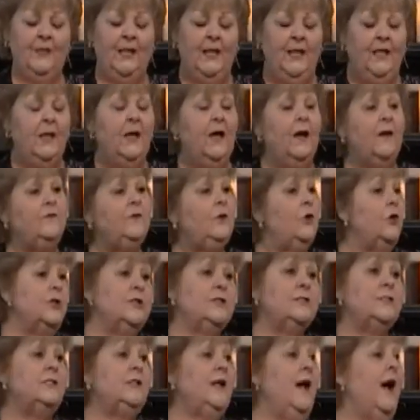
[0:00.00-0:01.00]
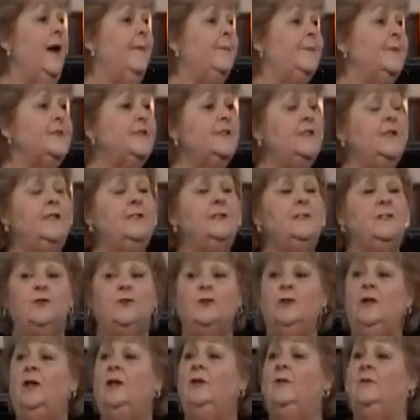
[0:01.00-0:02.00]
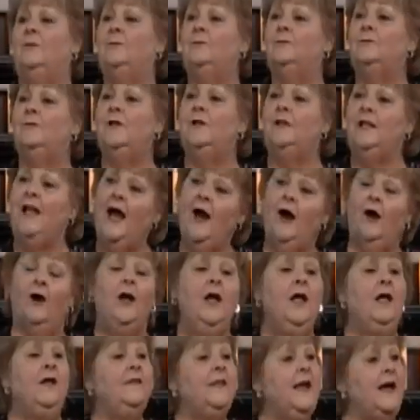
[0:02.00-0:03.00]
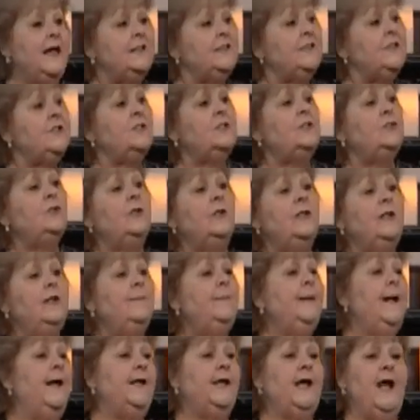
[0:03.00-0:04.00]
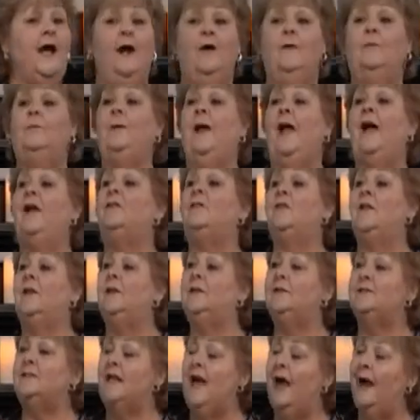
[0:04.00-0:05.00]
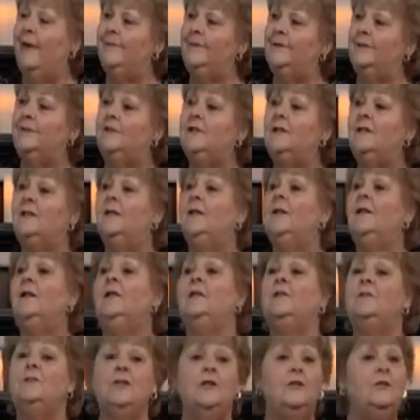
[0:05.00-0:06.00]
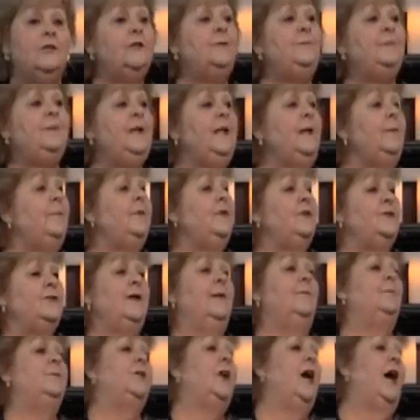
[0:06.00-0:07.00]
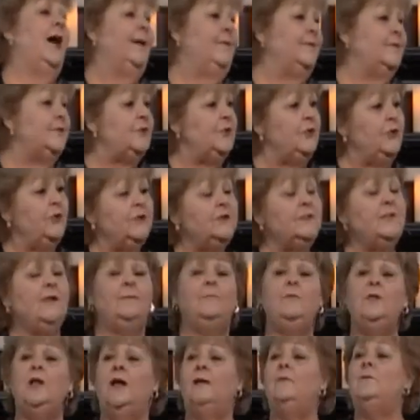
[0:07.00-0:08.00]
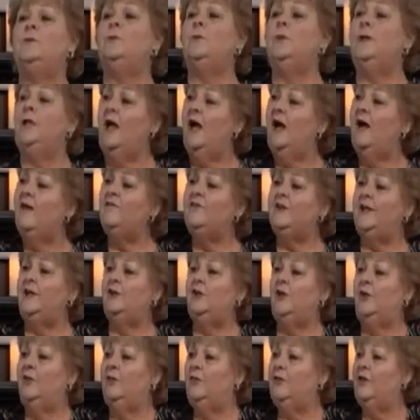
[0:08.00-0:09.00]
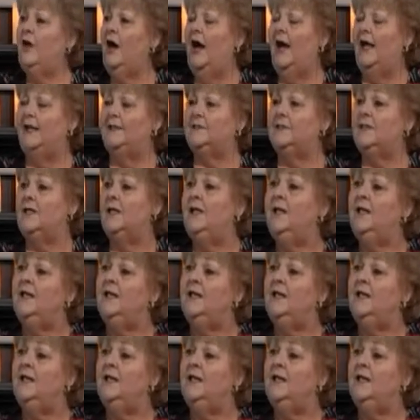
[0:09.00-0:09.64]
Of course, the opposite is true. Now, that's a story about how bad things happen to good people sometimes. You know, sometimes we have errant thoughts.